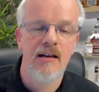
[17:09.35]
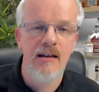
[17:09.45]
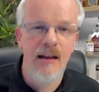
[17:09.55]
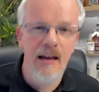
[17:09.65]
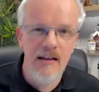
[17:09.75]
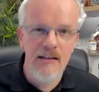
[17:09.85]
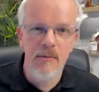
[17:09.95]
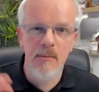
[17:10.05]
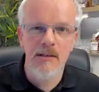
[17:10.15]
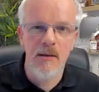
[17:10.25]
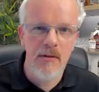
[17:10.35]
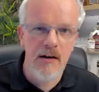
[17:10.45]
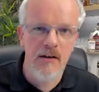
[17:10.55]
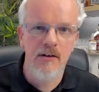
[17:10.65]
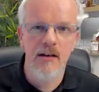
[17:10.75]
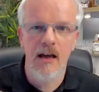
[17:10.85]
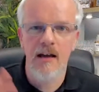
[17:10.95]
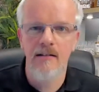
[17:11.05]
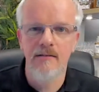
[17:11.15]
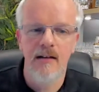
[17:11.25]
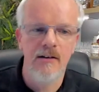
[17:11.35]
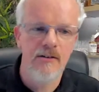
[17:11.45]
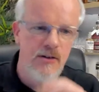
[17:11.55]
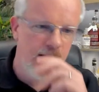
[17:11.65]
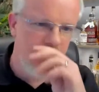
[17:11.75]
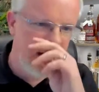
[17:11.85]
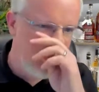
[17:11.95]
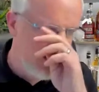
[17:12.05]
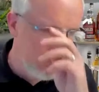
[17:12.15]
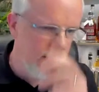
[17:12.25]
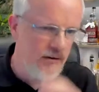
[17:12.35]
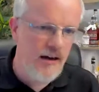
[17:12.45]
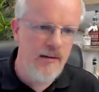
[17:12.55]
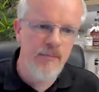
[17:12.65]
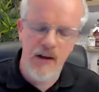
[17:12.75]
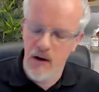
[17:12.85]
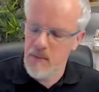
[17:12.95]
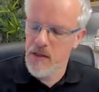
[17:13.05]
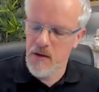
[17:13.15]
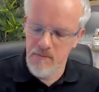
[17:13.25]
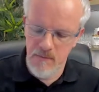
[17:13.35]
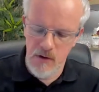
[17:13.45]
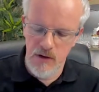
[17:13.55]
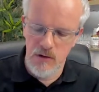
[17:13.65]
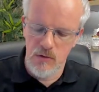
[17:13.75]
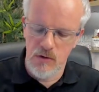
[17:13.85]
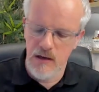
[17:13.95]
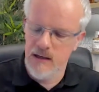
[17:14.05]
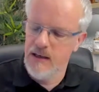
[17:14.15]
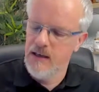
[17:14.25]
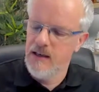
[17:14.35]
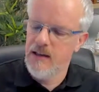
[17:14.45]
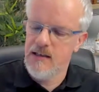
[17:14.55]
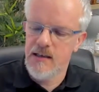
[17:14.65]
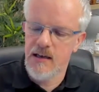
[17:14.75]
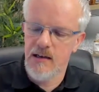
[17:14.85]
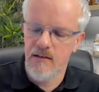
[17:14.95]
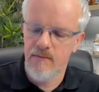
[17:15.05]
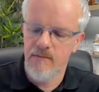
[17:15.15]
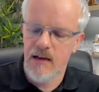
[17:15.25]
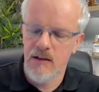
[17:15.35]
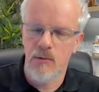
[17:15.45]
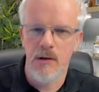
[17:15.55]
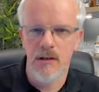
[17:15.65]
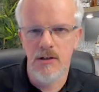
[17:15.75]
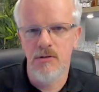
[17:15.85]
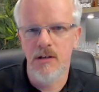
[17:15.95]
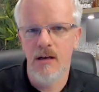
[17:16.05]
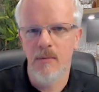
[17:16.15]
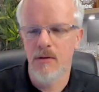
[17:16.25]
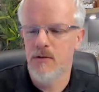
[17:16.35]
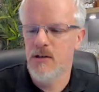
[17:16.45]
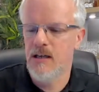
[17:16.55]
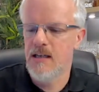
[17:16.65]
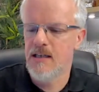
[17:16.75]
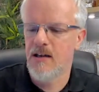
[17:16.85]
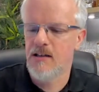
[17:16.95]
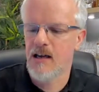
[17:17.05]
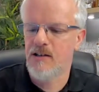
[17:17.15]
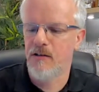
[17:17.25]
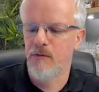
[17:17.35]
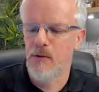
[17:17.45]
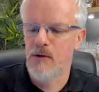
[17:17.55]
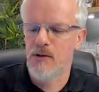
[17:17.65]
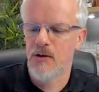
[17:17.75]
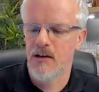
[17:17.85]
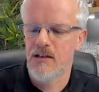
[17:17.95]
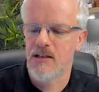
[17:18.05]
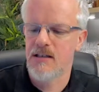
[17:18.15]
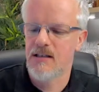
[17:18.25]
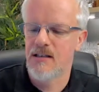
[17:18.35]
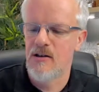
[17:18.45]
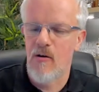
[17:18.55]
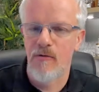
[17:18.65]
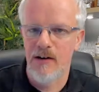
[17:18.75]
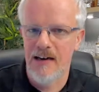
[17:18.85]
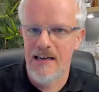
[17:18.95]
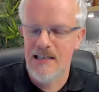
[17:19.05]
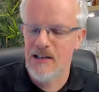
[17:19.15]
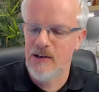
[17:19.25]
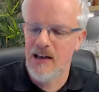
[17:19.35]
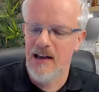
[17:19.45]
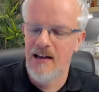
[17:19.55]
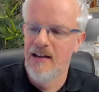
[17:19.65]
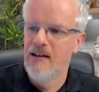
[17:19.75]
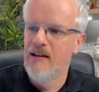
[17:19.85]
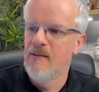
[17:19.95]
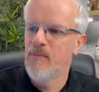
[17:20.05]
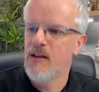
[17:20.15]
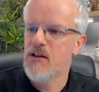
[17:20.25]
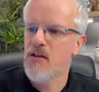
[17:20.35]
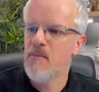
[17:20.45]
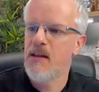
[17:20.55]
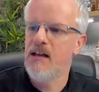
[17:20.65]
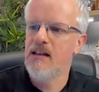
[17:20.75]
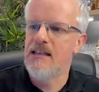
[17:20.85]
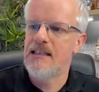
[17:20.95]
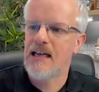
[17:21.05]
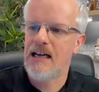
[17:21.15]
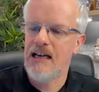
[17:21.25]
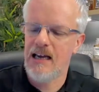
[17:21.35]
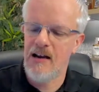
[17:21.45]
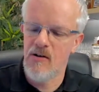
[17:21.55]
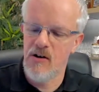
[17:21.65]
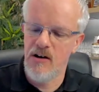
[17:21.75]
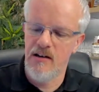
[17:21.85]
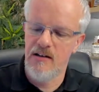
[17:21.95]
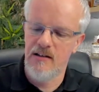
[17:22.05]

Yeah, it's maybe something I could try and get quite good at. I hurt my thumb on the door. I don't want to show you up close in case it does actually focus on it, because it's not very nice to look at. This thumbnail is hanging on.